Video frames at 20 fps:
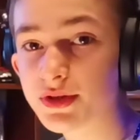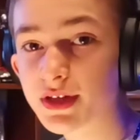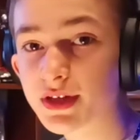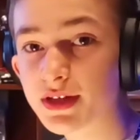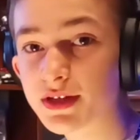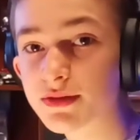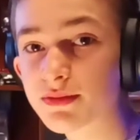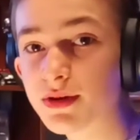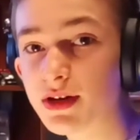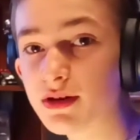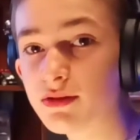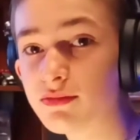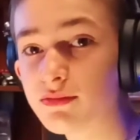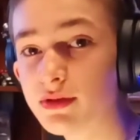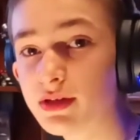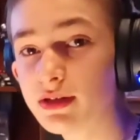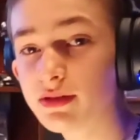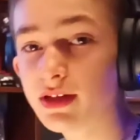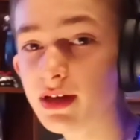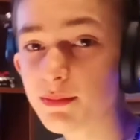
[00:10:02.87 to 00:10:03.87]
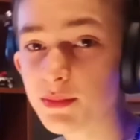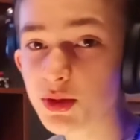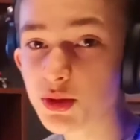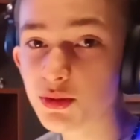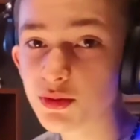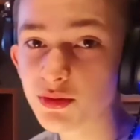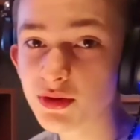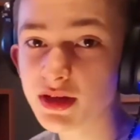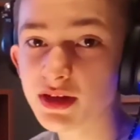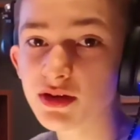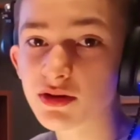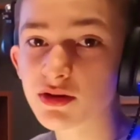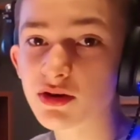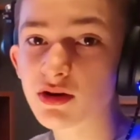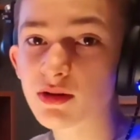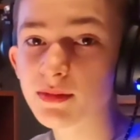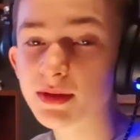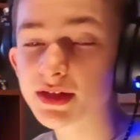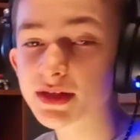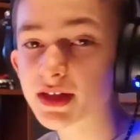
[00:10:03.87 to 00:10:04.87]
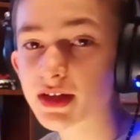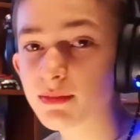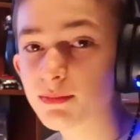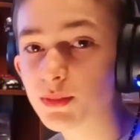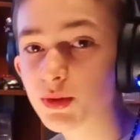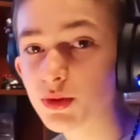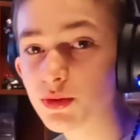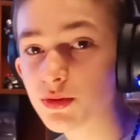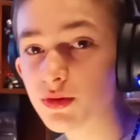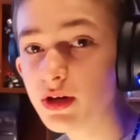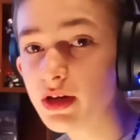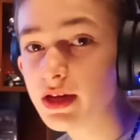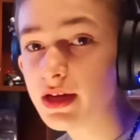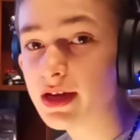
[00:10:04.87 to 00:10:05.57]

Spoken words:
as well? Let me know in the comments down below,